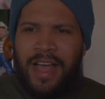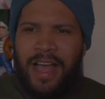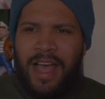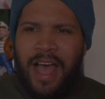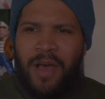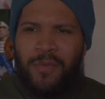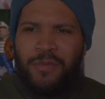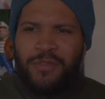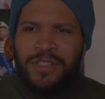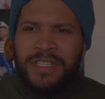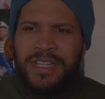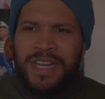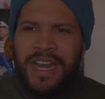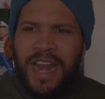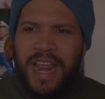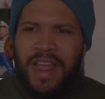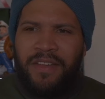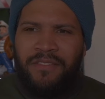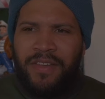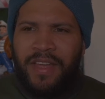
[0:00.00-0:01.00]
I was
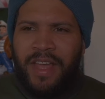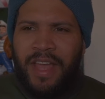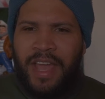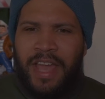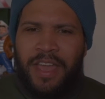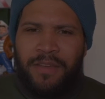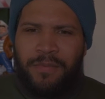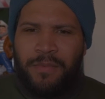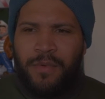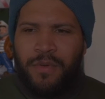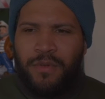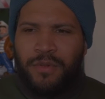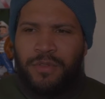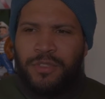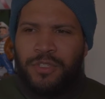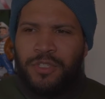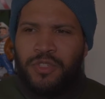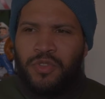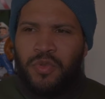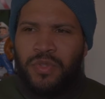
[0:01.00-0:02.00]
never
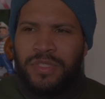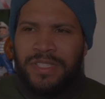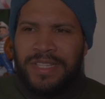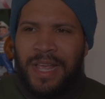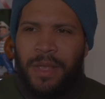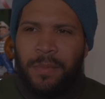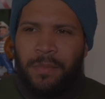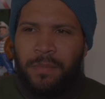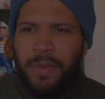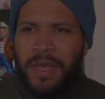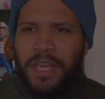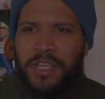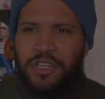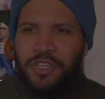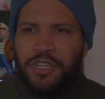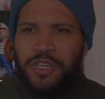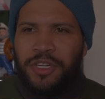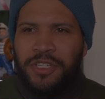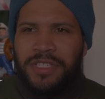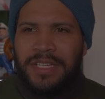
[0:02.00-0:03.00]
able to take
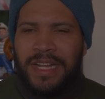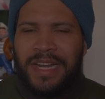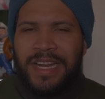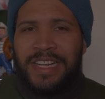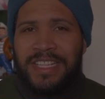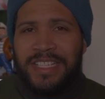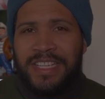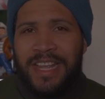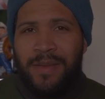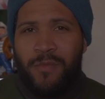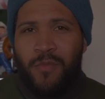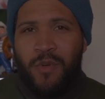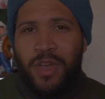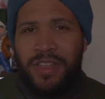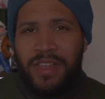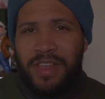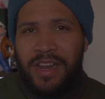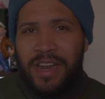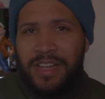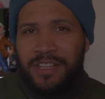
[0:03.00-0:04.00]
pictures in the same way
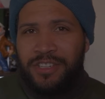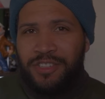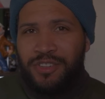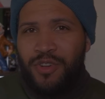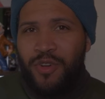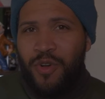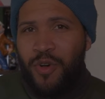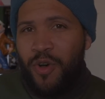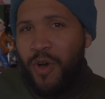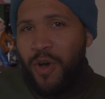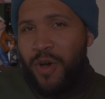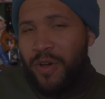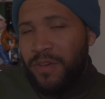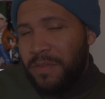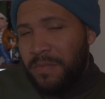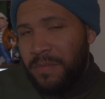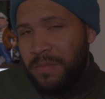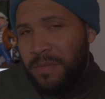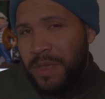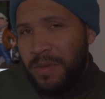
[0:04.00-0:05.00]
that I saw
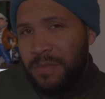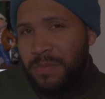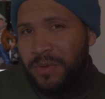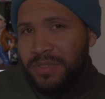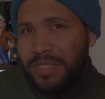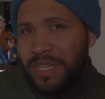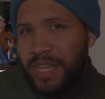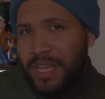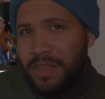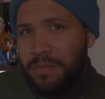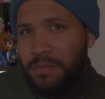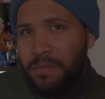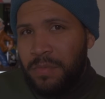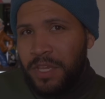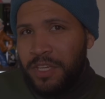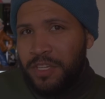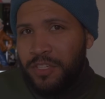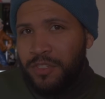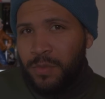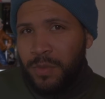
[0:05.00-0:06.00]
other people taking
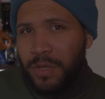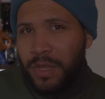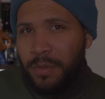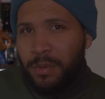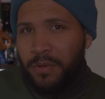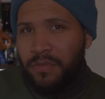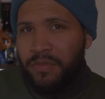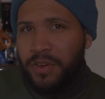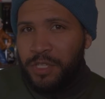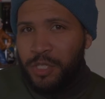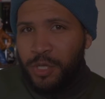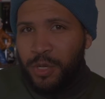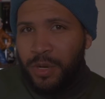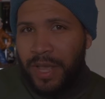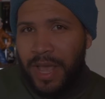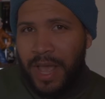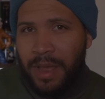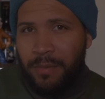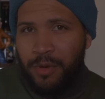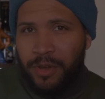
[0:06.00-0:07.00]
pictures with their professional
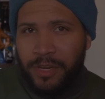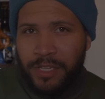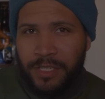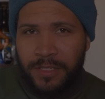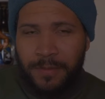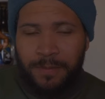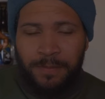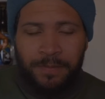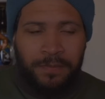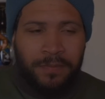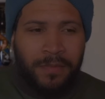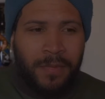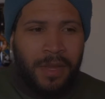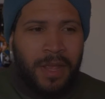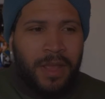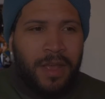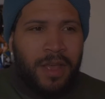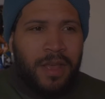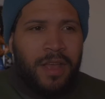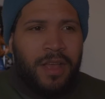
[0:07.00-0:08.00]
cameras.
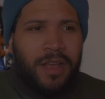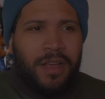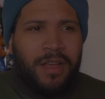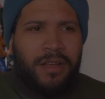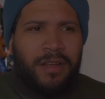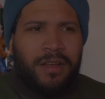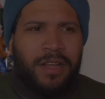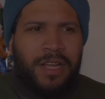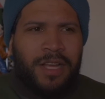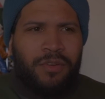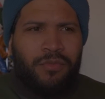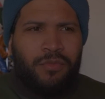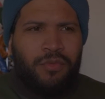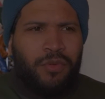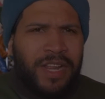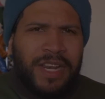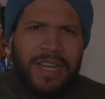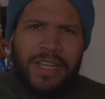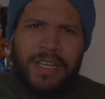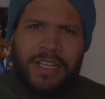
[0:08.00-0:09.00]

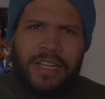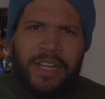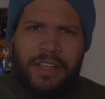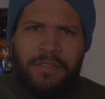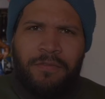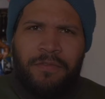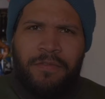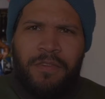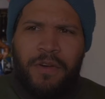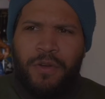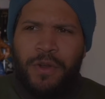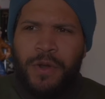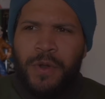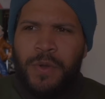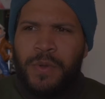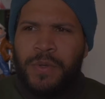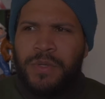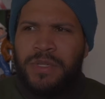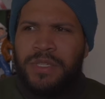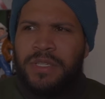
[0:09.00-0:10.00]
Really clean
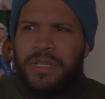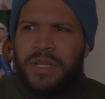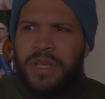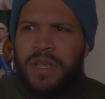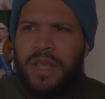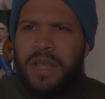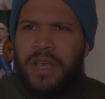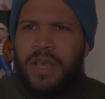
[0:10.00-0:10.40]
photos,